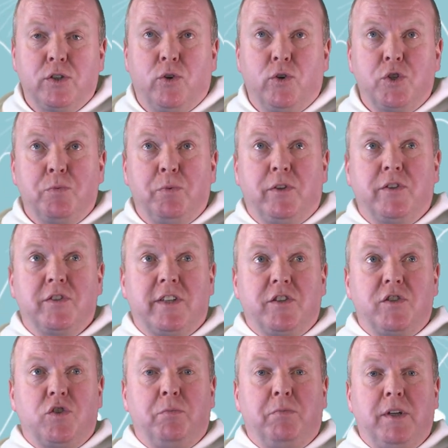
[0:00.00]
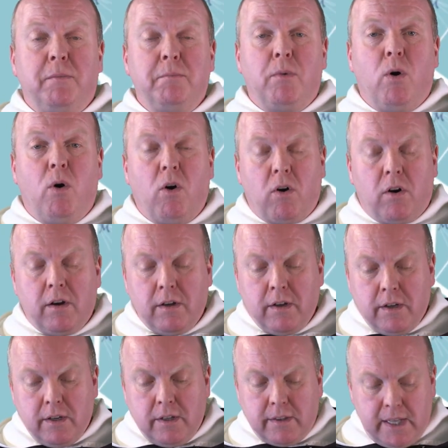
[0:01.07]
in touch with there's that something more
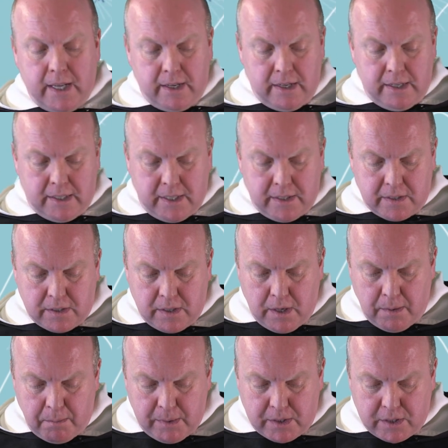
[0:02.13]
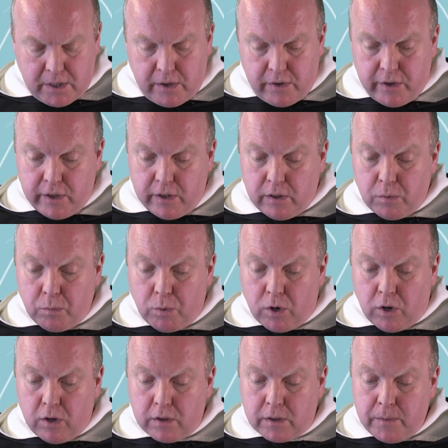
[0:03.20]
than this material
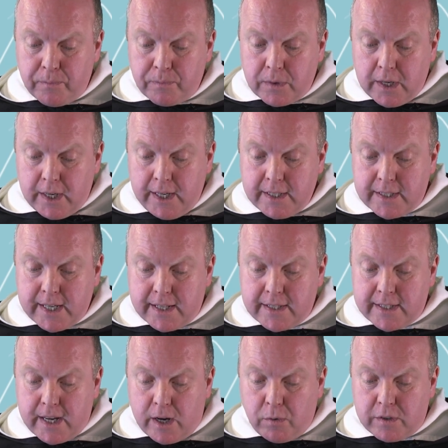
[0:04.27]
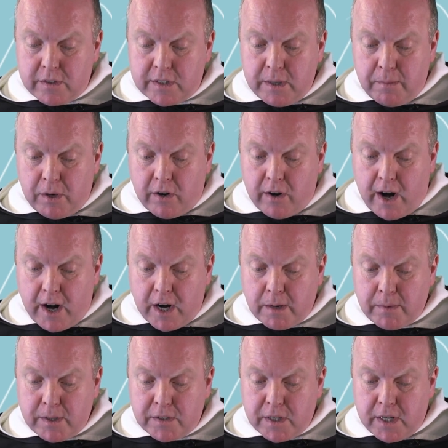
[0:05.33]
world. He sets out similar
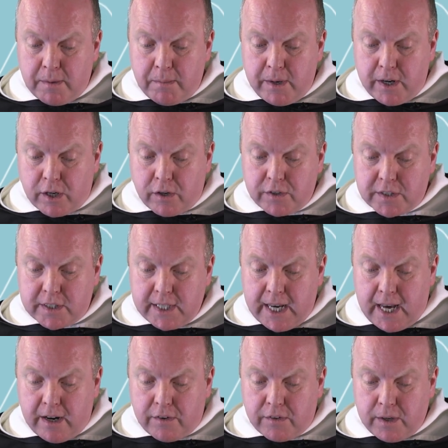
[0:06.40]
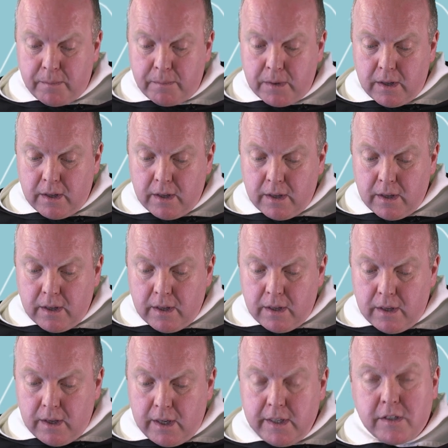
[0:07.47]
arguments in Mere Christianity.
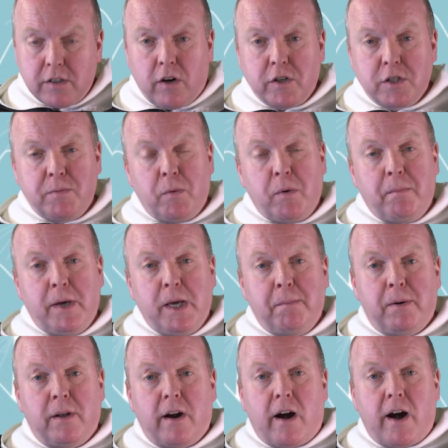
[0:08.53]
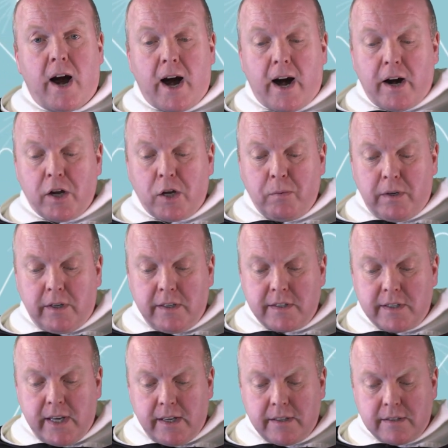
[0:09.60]
He talks about when people are arguing, he
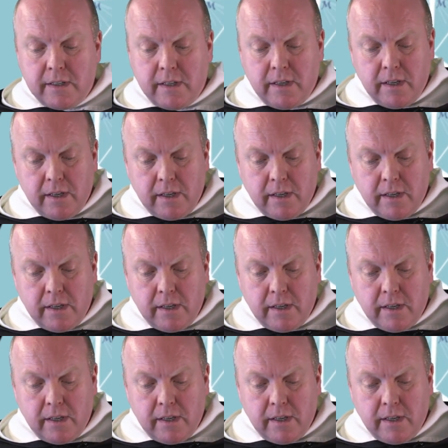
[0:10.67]
says,